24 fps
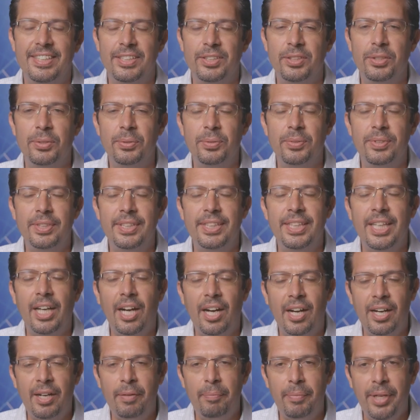So the
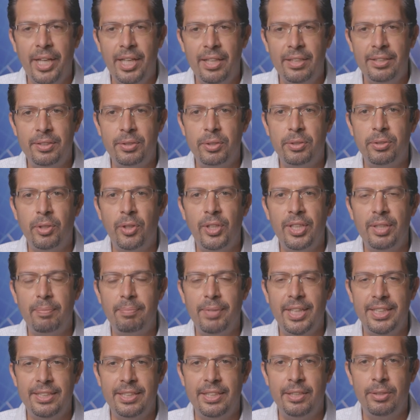RML, the
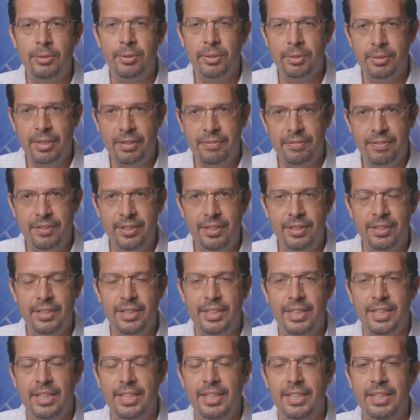rolling mask lithography,
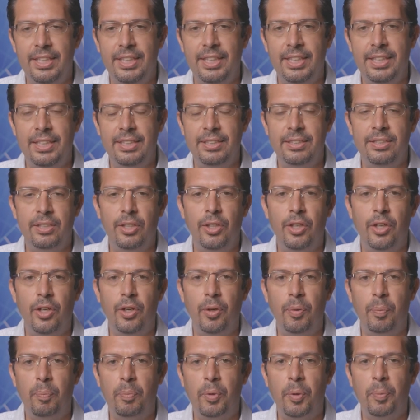is
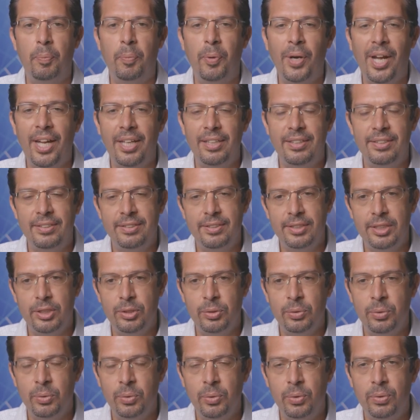a proprietary
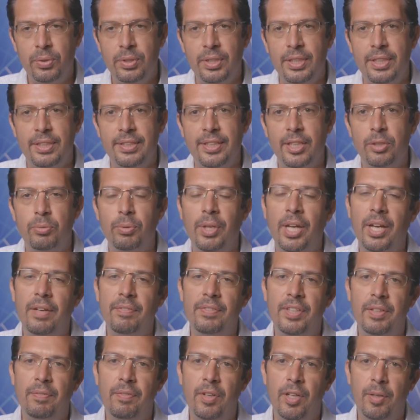tool that we
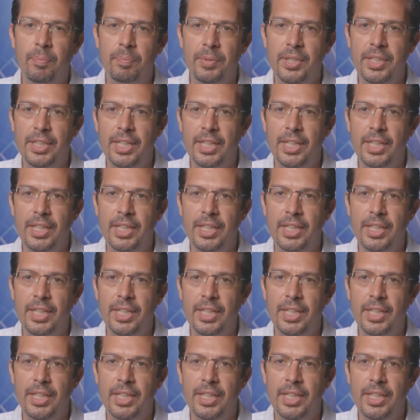have developed